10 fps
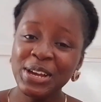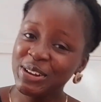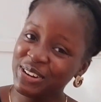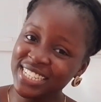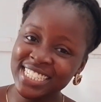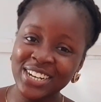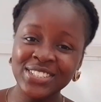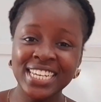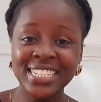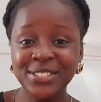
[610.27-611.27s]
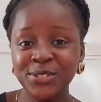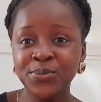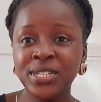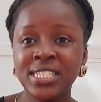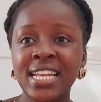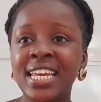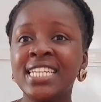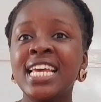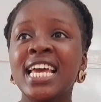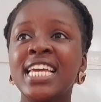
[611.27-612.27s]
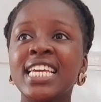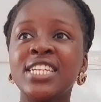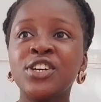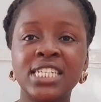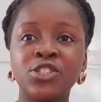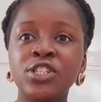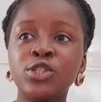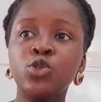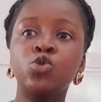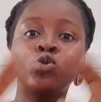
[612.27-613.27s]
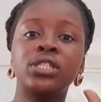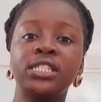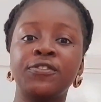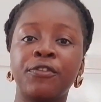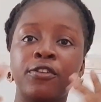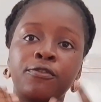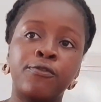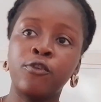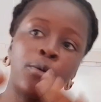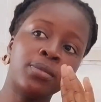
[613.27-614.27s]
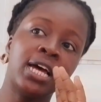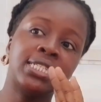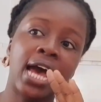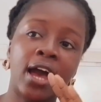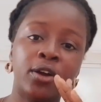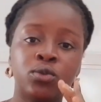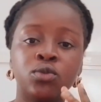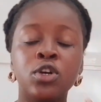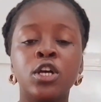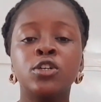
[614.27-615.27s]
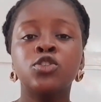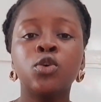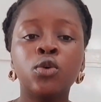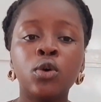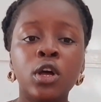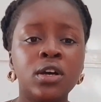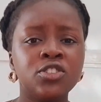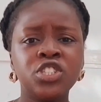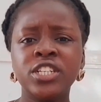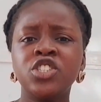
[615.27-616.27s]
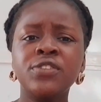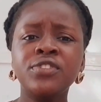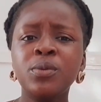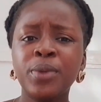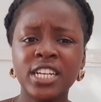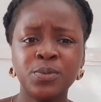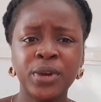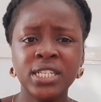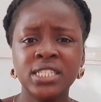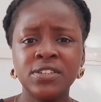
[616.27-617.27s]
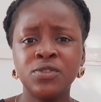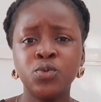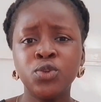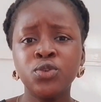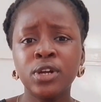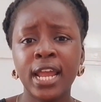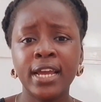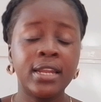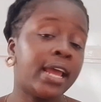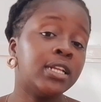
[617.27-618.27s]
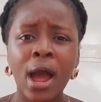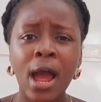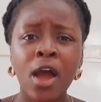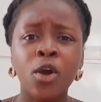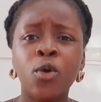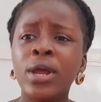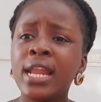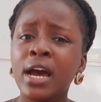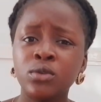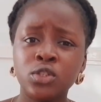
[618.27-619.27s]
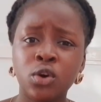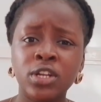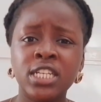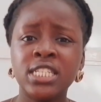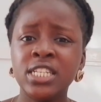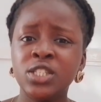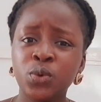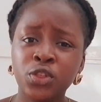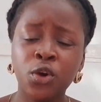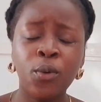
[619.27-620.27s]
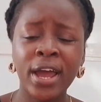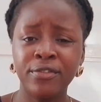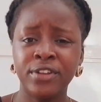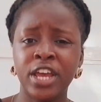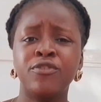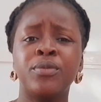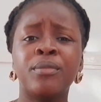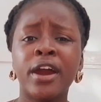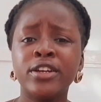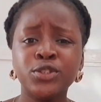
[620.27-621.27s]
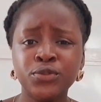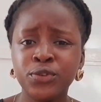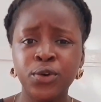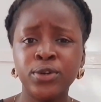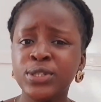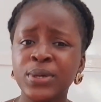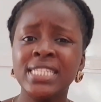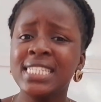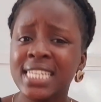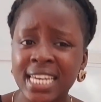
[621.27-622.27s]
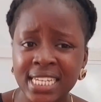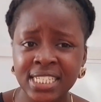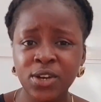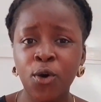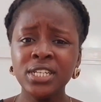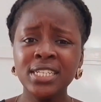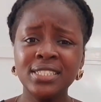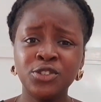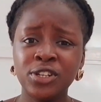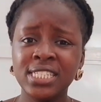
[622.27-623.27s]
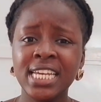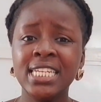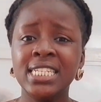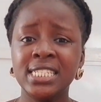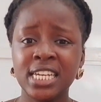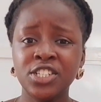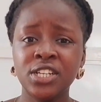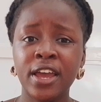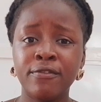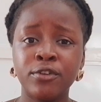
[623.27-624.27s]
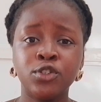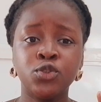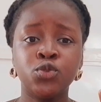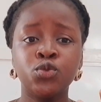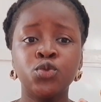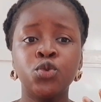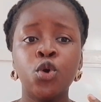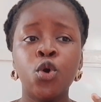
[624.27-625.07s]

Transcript: going down a little bit, and then it just looks different from that angle. So shifting perspectives would look like going out on a date with your wife that you've been married to for 20 years. Actually, just taking intentional efforts to